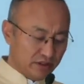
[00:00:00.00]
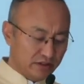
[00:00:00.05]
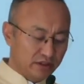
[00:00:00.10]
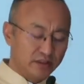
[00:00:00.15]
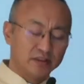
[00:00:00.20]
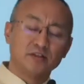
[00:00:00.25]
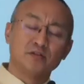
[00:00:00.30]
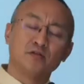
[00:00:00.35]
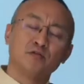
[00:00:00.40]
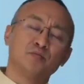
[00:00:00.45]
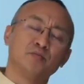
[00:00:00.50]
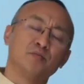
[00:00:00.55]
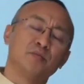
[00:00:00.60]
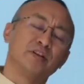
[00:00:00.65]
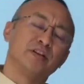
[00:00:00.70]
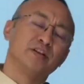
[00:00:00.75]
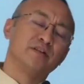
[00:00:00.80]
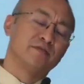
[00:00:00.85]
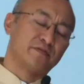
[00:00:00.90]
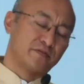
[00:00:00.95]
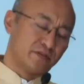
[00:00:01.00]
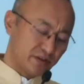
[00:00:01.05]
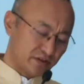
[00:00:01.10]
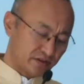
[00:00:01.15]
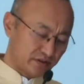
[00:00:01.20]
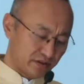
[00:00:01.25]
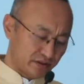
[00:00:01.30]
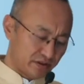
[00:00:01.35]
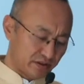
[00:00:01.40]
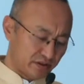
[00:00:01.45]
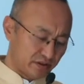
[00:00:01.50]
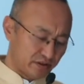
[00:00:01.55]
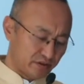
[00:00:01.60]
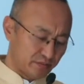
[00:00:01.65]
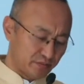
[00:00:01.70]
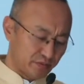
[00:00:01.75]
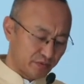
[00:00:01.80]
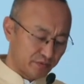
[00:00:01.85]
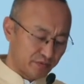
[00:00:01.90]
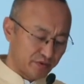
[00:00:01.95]
telecom
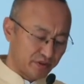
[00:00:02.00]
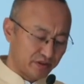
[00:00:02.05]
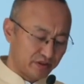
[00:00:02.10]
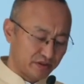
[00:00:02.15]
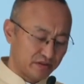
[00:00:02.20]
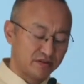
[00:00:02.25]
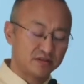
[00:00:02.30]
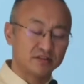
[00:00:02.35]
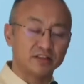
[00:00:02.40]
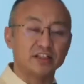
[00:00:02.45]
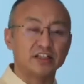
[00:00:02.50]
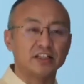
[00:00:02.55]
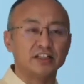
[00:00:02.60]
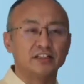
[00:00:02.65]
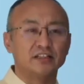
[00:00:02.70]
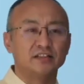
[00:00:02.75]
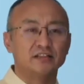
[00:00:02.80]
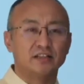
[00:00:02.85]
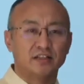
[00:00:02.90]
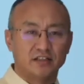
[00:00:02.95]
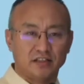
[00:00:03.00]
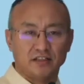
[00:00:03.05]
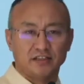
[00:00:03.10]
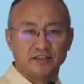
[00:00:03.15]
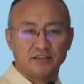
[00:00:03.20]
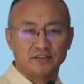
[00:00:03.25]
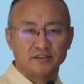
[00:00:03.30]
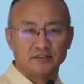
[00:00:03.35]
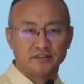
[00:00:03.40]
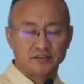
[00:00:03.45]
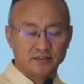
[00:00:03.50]
infrastructure permissions in Nagaland.